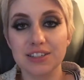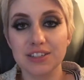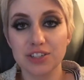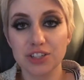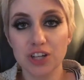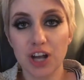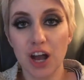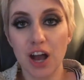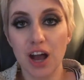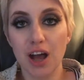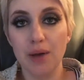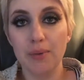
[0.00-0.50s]

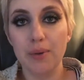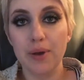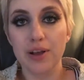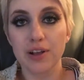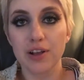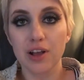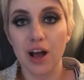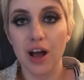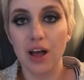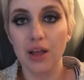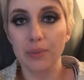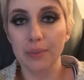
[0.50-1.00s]
job
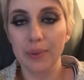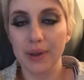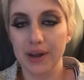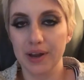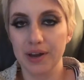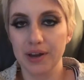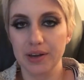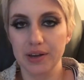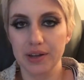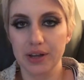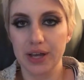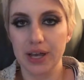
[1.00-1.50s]
called
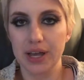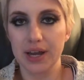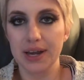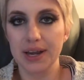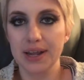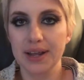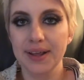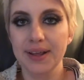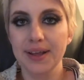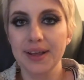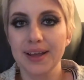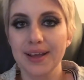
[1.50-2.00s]
parenthood,
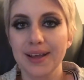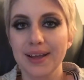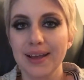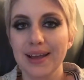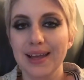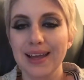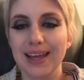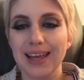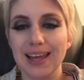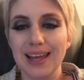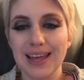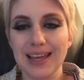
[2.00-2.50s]

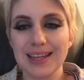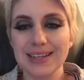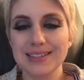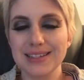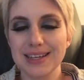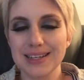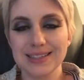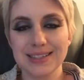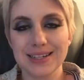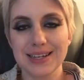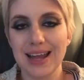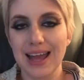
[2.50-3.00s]
it
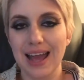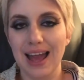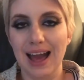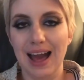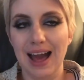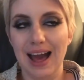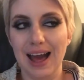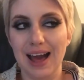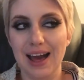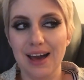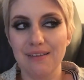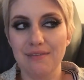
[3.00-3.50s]
doesn't
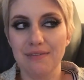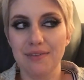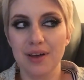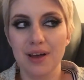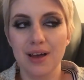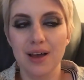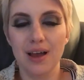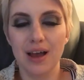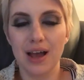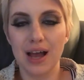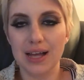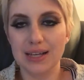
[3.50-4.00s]
have
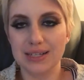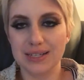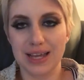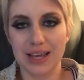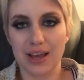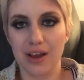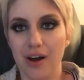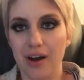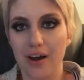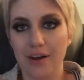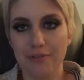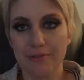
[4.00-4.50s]
a day
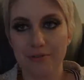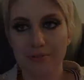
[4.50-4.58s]
off.